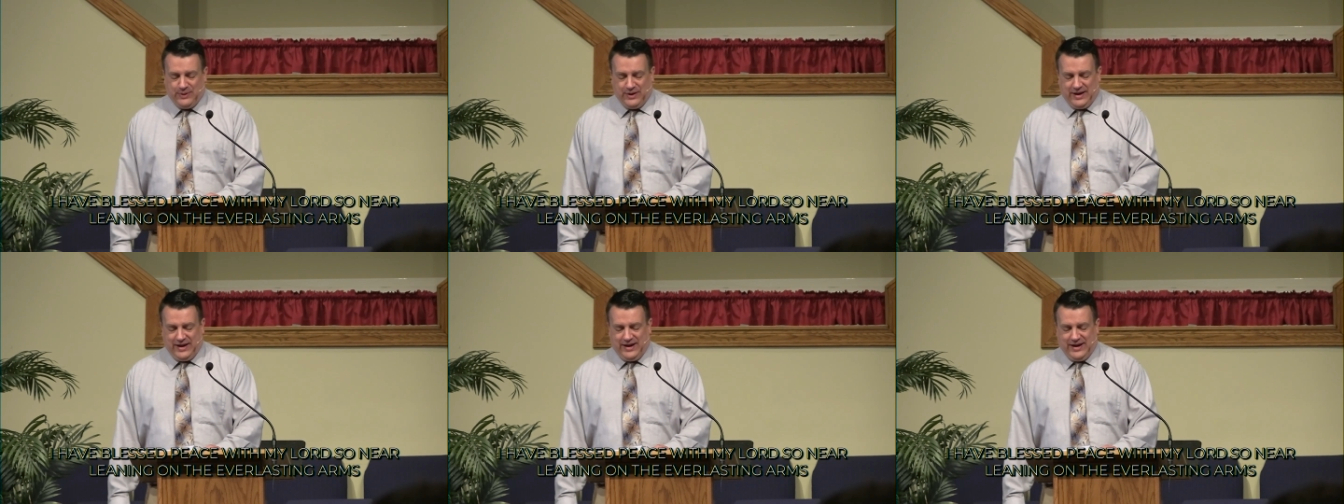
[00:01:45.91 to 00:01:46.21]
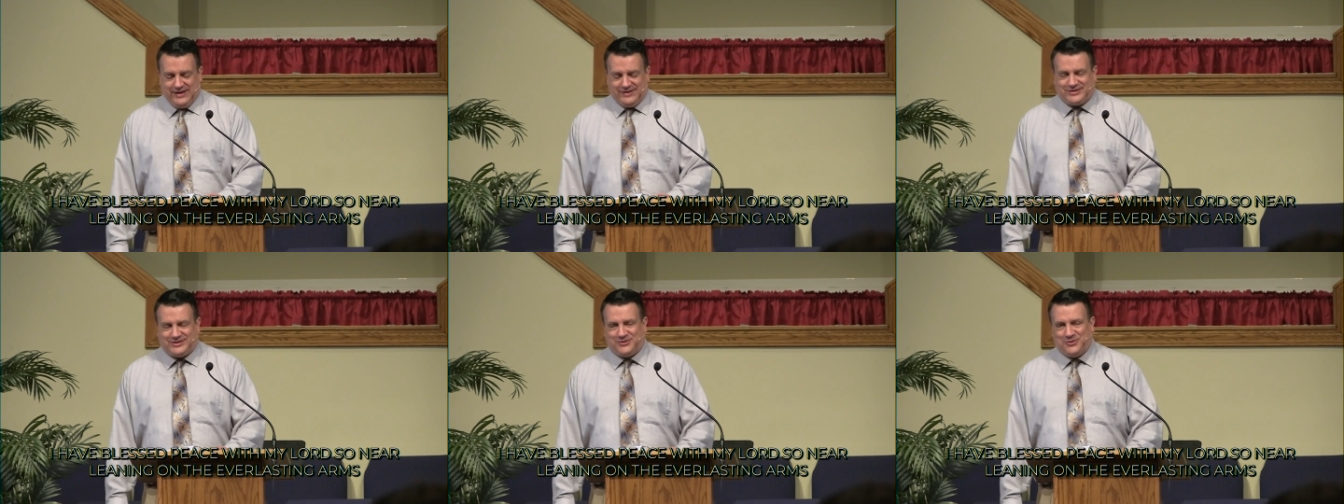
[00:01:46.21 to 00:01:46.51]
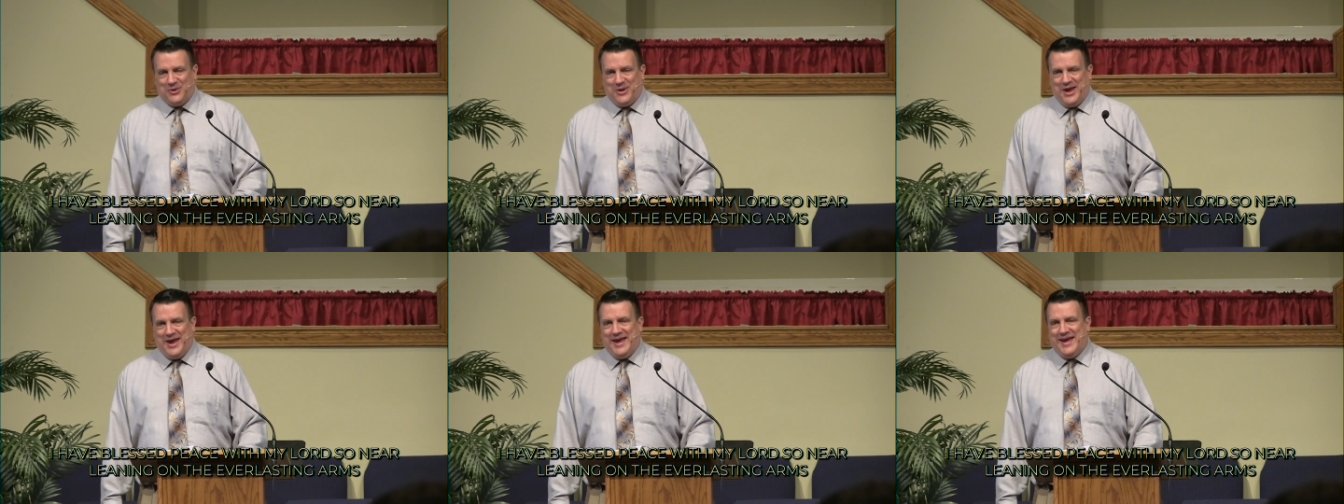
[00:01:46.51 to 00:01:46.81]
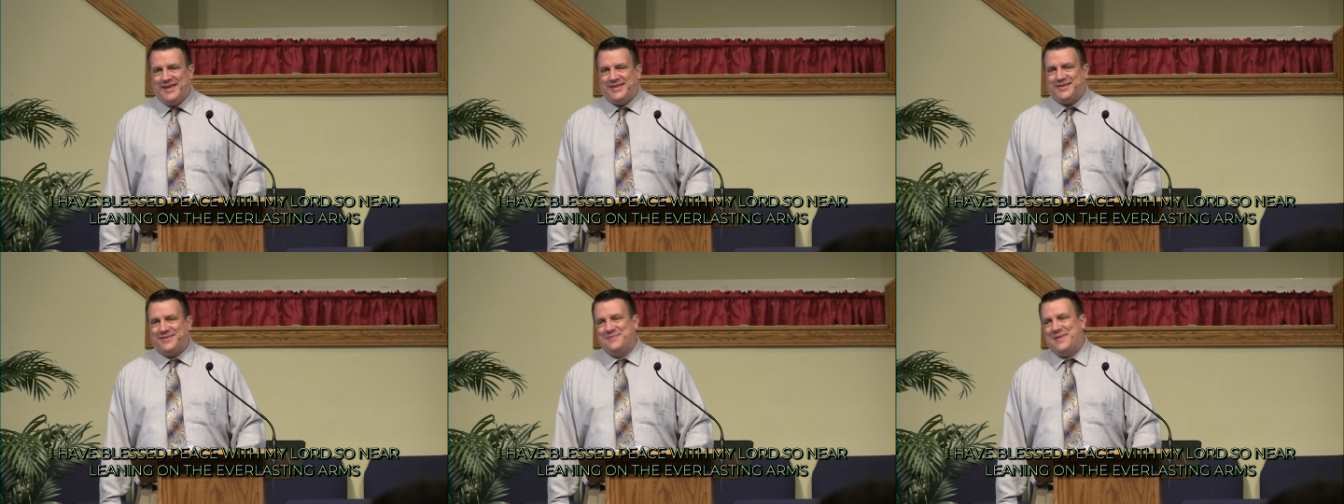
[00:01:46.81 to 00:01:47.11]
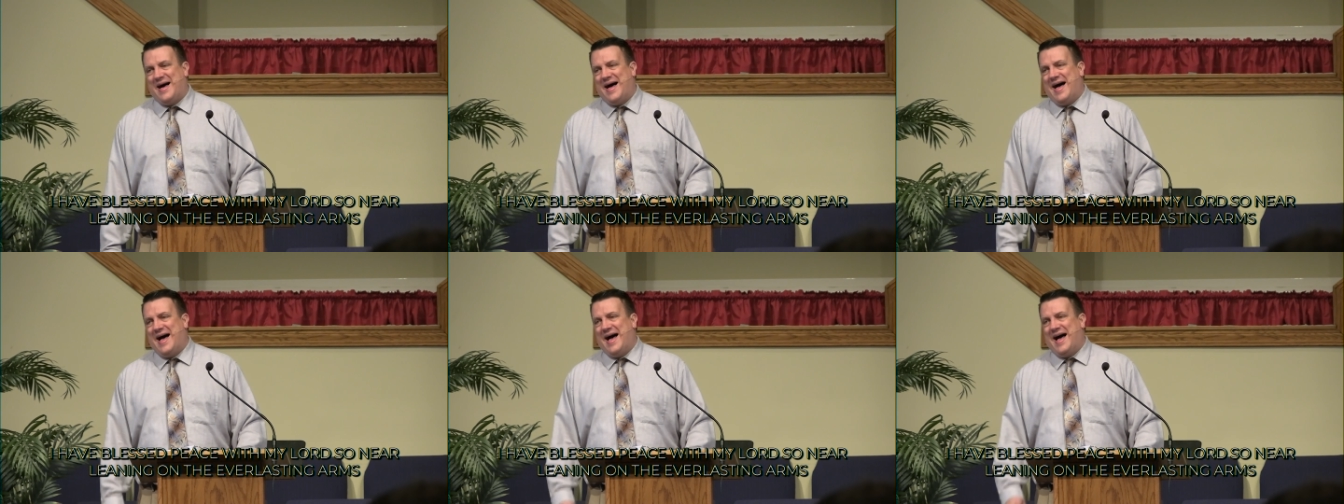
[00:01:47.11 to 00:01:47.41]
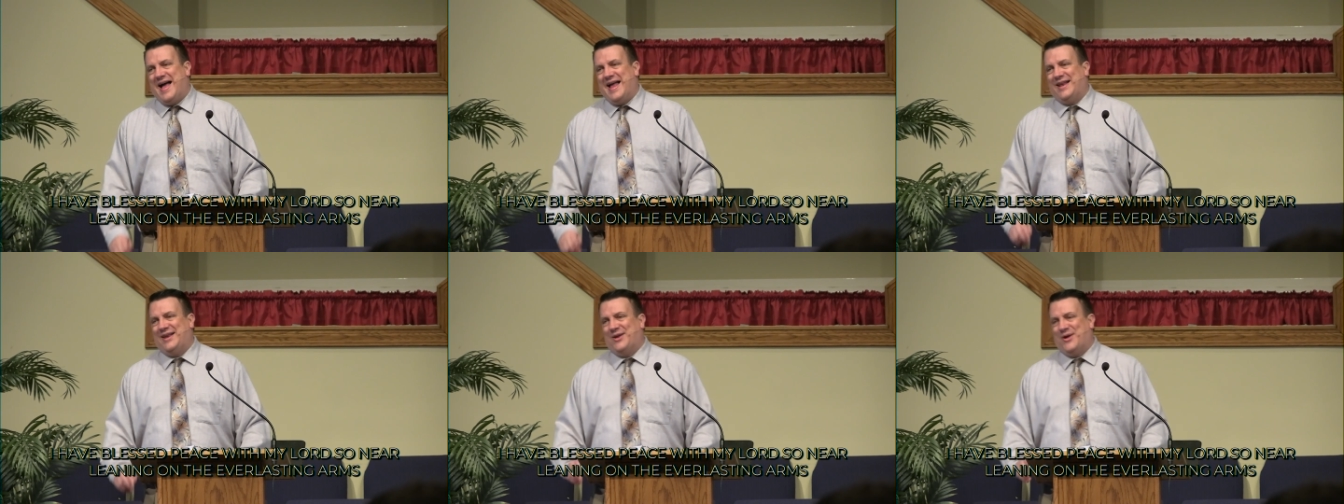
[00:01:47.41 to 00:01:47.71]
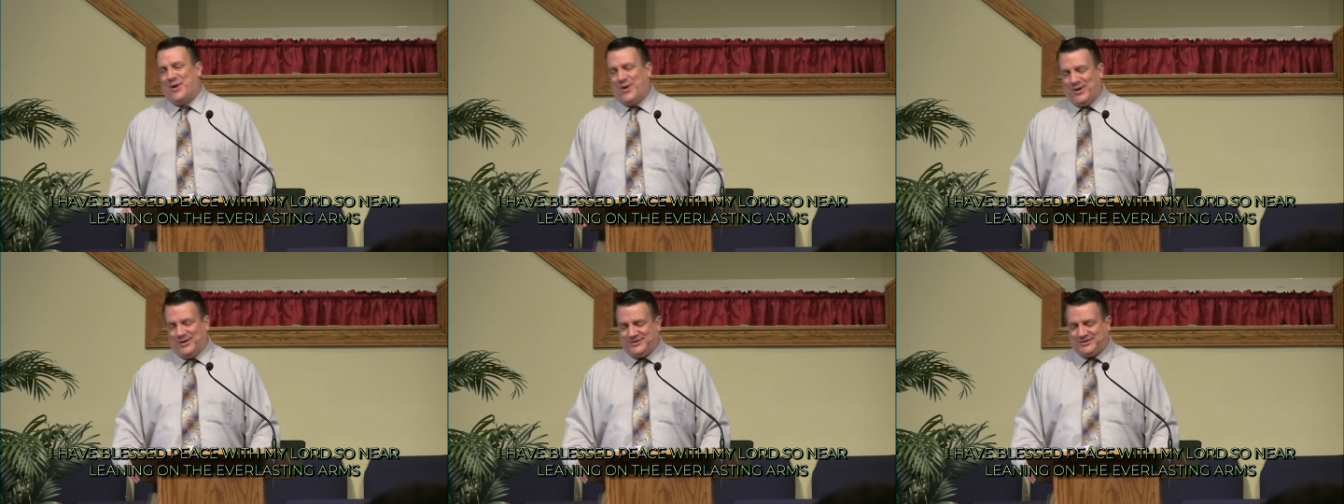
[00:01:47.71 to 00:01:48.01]
peace with my
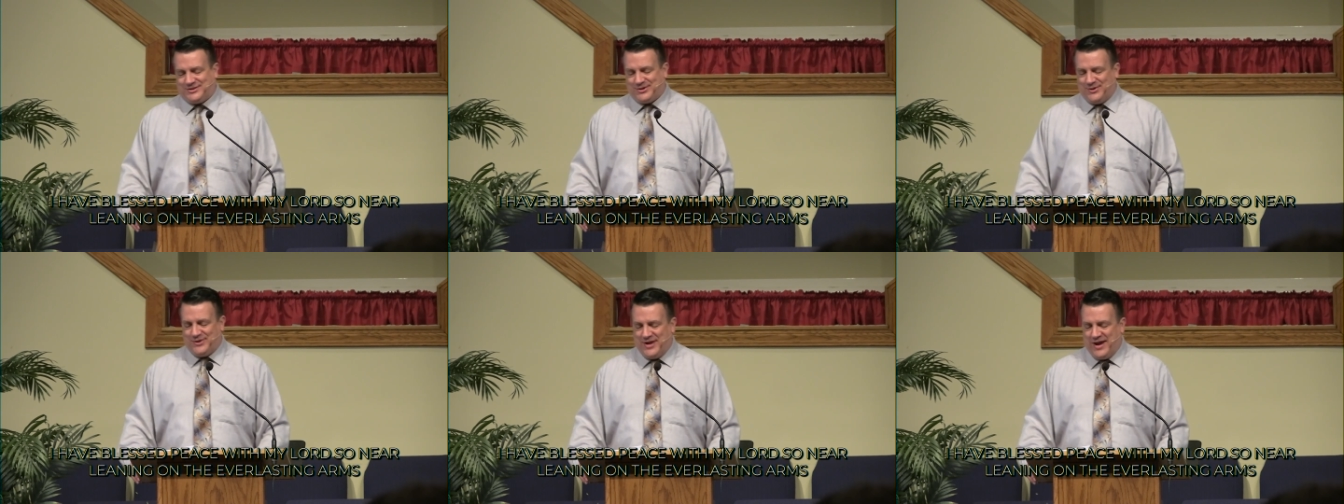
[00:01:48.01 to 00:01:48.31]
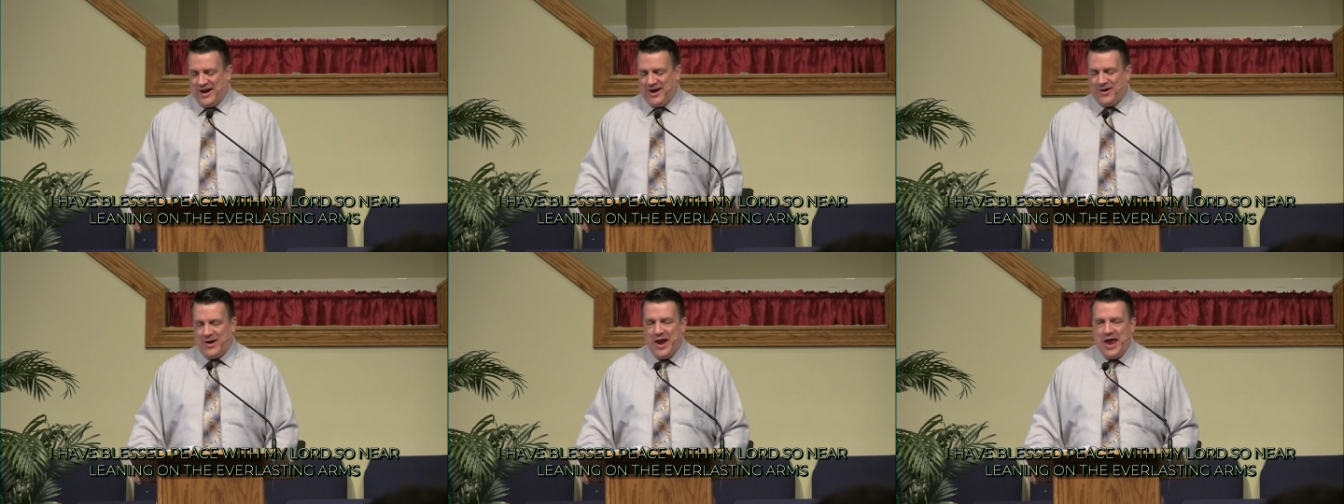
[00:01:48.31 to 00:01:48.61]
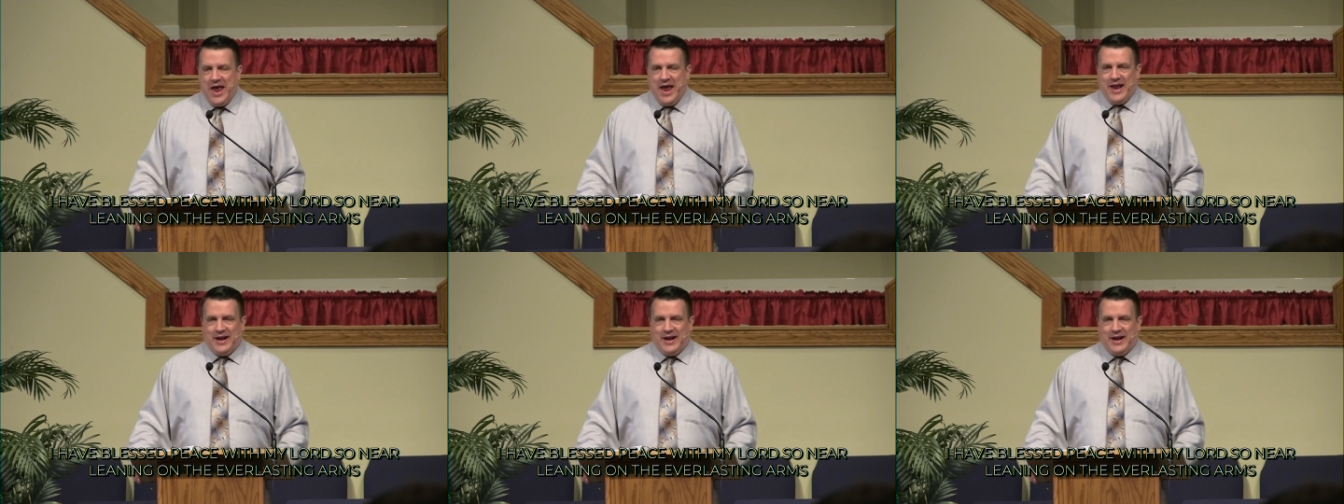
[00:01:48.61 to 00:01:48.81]
Lord so near,